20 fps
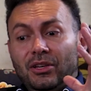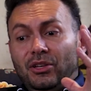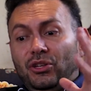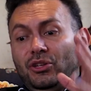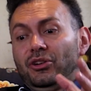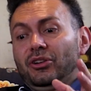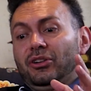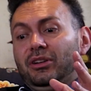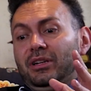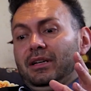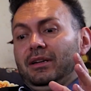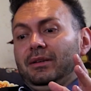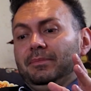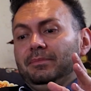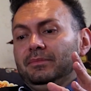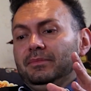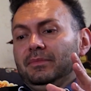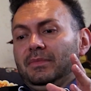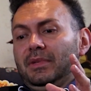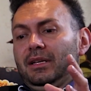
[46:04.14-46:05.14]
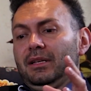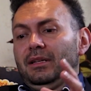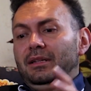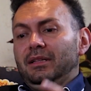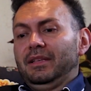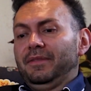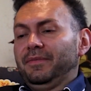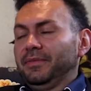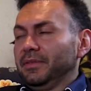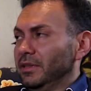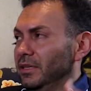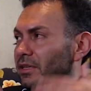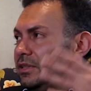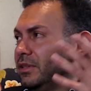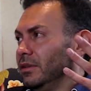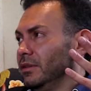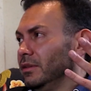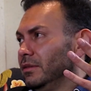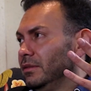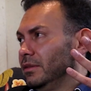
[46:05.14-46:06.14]
you're going to lift
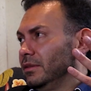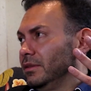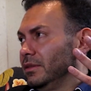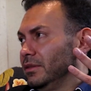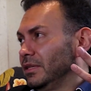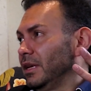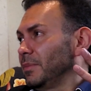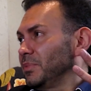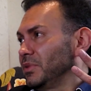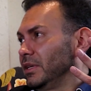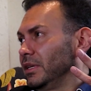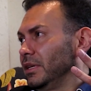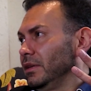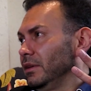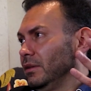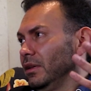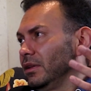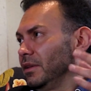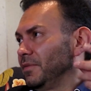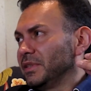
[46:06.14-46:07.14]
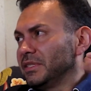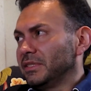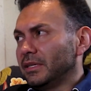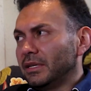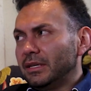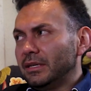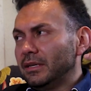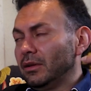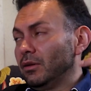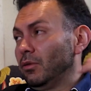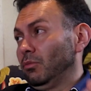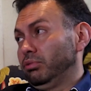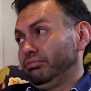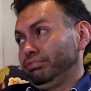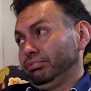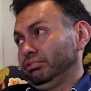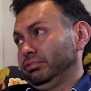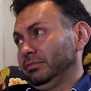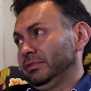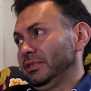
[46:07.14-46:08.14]
the subsidy, all of a sudden,
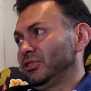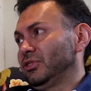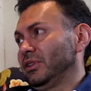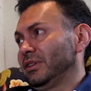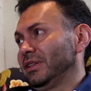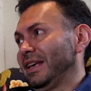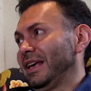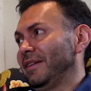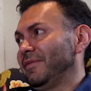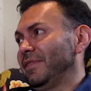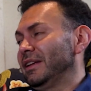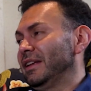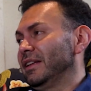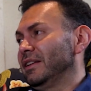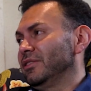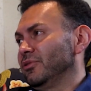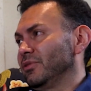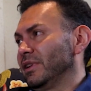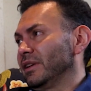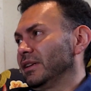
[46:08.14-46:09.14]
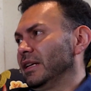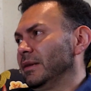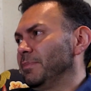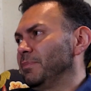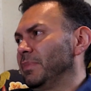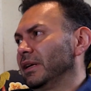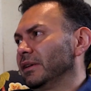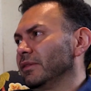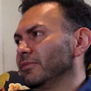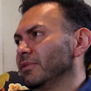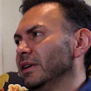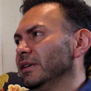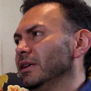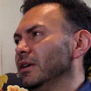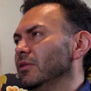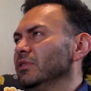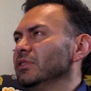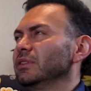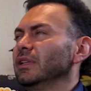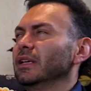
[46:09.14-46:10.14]
this is going to have a direct impact. Right
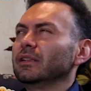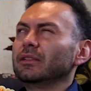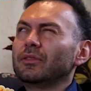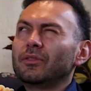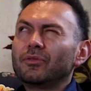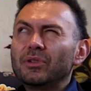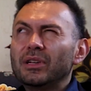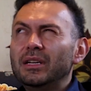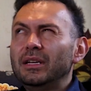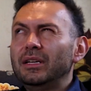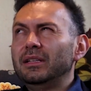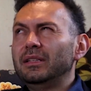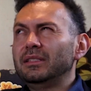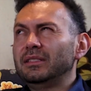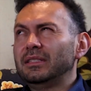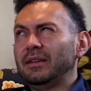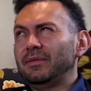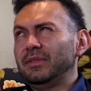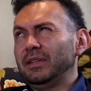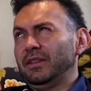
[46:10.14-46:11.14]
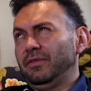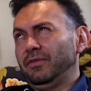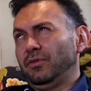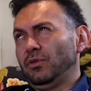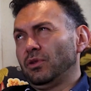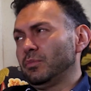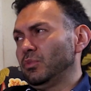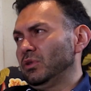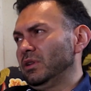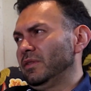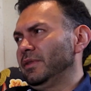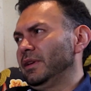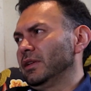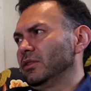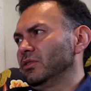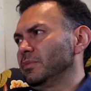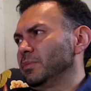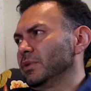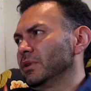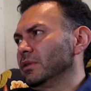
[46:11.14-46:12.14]
now, it's like 3.74
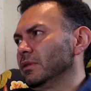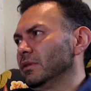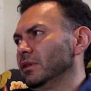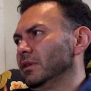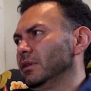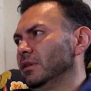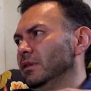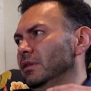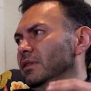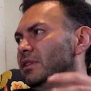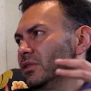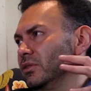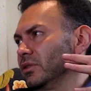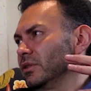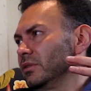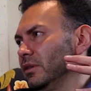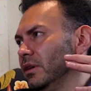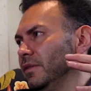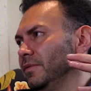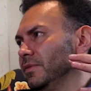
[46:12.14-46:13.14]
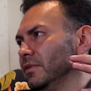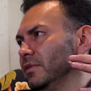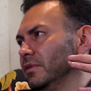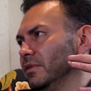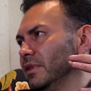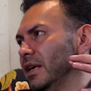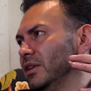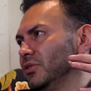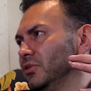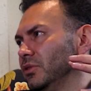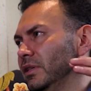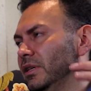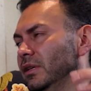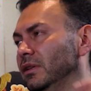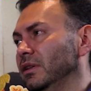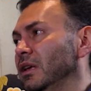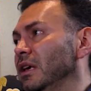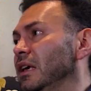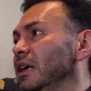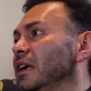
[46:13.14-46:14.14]
Bolivianos per liter of
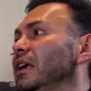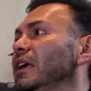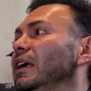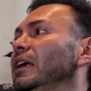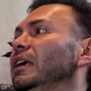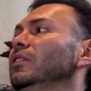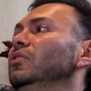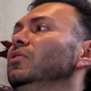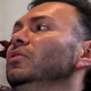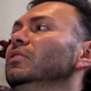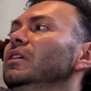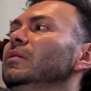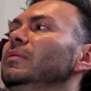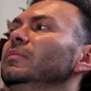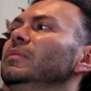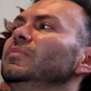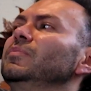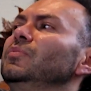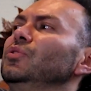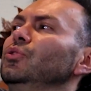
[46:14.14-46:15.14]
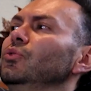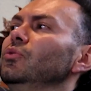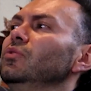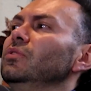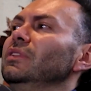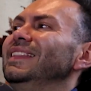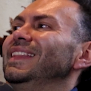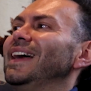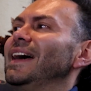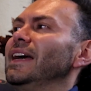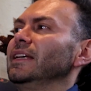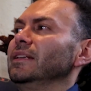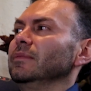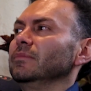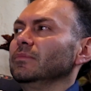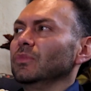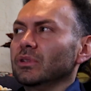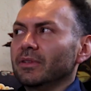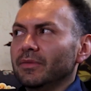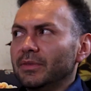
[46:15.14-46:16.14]
gasoline. It could come up to 9
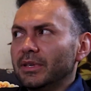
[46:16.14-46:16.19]
Bolivianos.